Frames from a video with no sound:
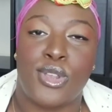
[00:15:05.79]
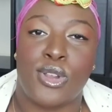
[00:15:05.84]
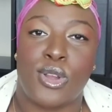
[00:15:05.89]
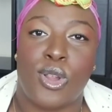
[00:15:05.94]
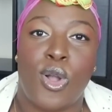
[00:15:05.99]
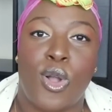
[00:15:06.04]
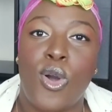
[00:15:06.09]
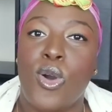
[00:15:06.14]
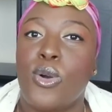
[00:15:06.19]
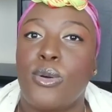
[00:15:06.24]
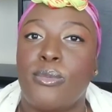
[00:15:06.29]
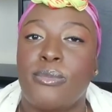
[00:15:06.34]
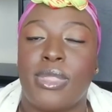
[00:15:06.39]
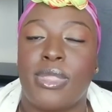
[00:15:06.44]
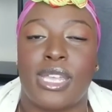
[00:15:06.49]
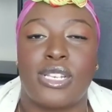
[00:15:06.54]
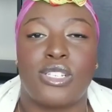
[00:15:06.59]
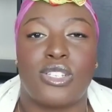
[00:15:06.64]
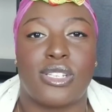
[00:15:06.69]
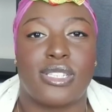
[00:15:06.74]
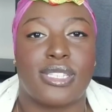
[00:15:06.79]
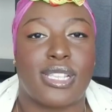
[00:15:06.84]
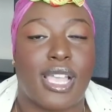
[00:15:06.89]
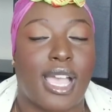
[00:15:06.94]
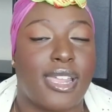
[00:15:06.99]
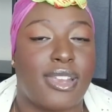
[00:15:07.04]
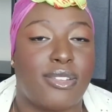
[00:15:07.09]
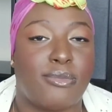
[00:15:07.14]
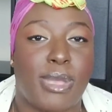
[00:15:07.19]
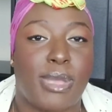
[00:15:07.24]
your home that just
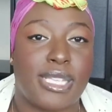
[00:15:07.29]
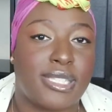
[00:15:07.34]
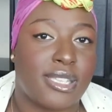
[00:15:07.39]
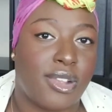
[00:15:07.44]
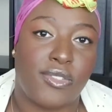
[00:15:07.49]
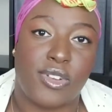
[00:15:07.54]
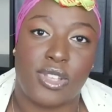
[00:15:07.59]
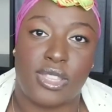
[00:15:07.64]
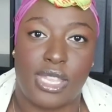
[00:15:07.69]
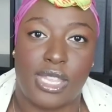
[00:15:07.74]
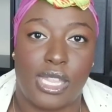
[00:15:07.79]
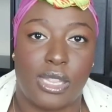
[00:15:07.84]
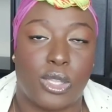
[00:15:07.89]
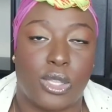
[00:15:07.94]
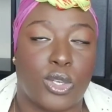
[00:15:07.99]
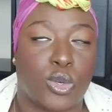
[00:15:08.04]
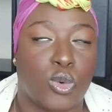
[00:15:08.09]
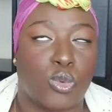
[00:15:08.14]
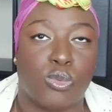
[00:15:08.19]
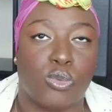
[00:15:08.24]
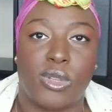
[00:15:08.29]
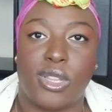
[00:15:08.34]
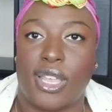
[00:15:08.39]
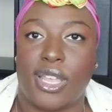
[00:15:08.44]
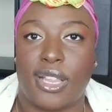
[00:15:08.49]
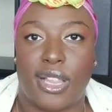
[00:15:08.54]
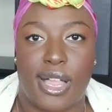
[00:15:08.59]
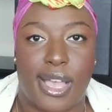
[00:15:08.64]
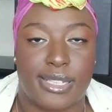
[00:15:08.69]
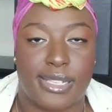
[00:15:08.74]
kind of makes everything look
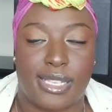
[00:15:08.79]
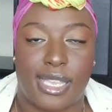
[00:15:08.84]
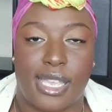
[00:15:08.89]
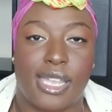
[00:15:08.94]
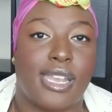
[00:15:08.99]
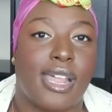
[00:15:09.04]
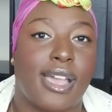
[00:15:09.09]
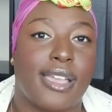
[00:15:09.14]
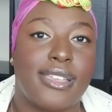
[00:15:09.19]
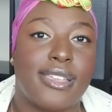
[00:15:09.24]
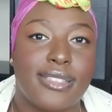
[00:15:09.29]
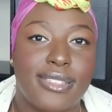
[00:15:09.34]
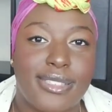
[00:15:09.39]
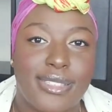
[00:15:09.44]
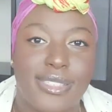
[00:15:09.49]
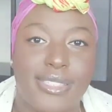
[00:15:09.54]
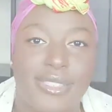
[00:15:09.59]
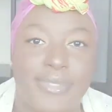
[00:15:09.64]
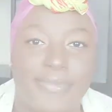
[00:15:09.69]
really classy and nice.